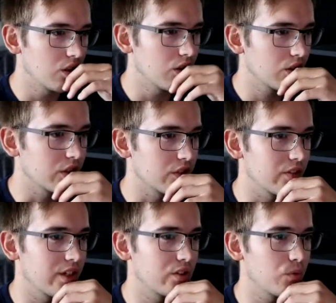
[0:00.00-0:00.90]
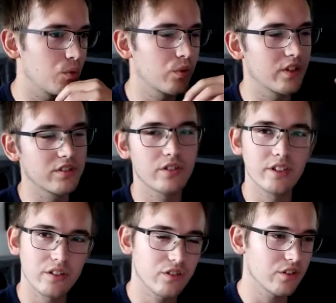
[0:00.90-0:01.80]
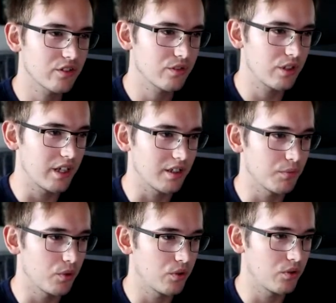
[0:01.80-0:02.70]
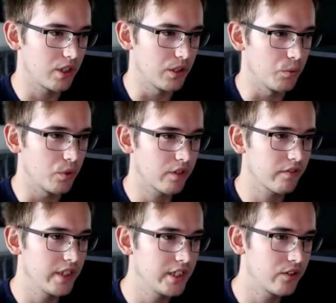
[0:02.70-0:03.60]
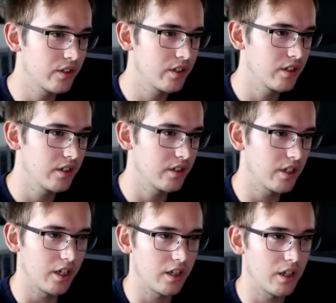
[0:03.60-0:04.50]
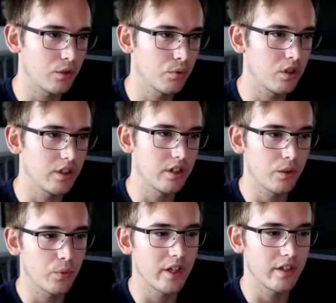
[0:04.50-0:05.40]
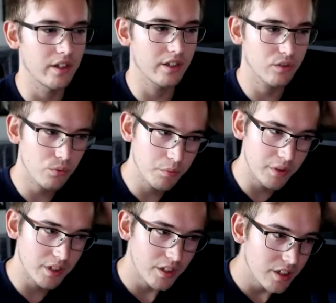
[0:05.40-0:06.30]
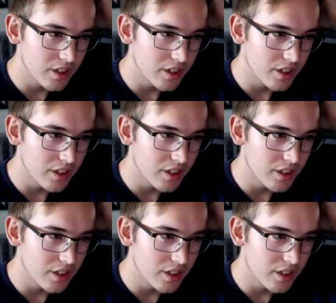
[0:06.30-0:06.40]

Okay, so so this is just like more water feeder, another Outworld, and then where the nest will be.